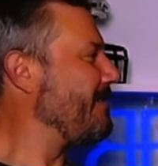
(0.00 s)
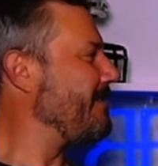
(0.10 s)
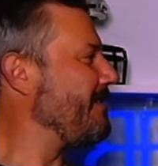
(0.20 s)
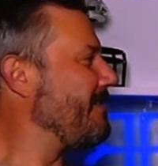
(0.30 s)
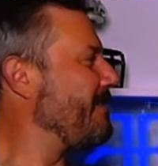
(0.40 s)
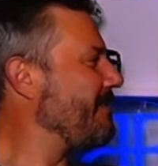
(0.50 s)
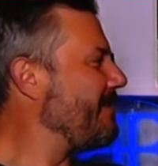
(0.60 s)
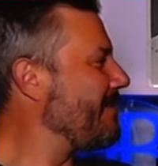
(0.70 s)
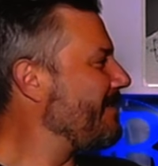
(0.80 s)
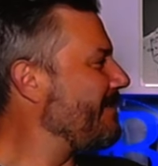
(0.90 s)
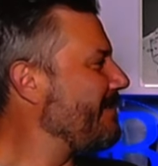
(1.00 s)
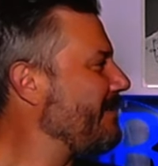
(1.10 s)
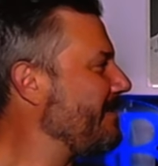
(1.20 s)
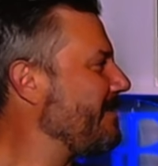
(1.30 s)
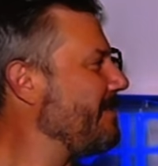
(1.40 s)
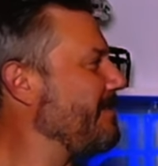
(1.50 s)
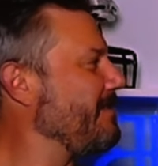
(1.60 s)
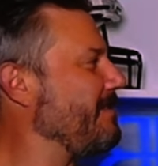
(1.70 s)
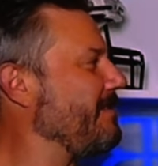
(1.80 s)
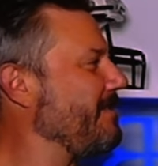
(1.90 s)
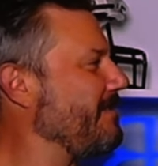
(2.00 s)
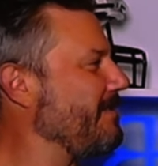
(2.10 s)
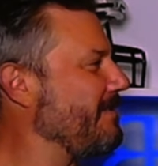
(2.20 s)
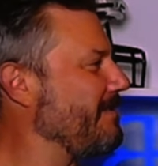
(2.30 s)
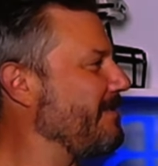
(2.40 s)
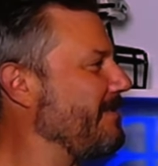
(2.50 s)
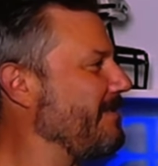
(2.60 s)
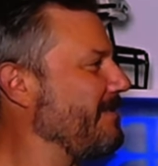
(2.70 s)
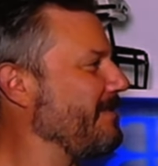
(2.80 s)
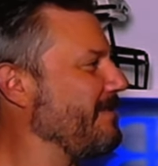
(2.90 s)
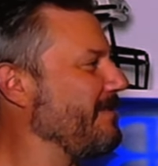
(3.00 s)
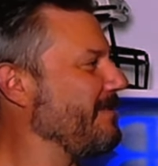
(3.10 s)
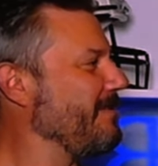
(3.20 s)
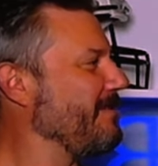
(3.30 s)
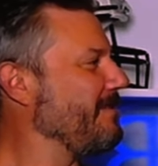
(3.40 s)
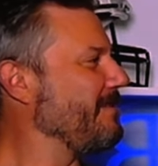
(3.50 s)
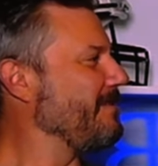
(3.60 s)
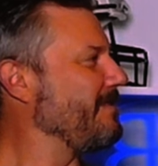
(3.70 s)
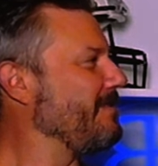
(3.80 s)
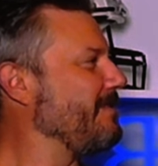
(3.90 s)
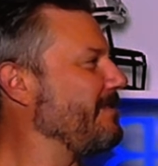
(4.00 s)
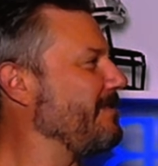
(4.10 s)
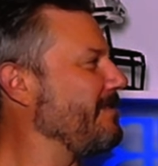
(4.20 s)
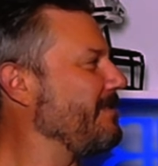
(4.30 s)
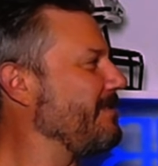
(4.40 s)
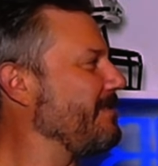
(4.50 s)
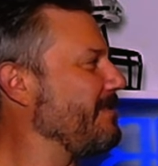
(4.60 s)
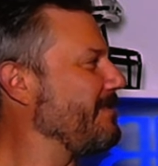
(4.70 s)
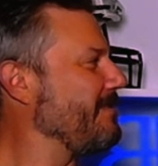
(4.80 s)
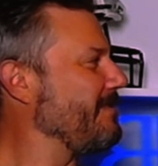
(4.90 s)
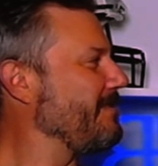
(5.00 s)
No words are spoken by the person on screen.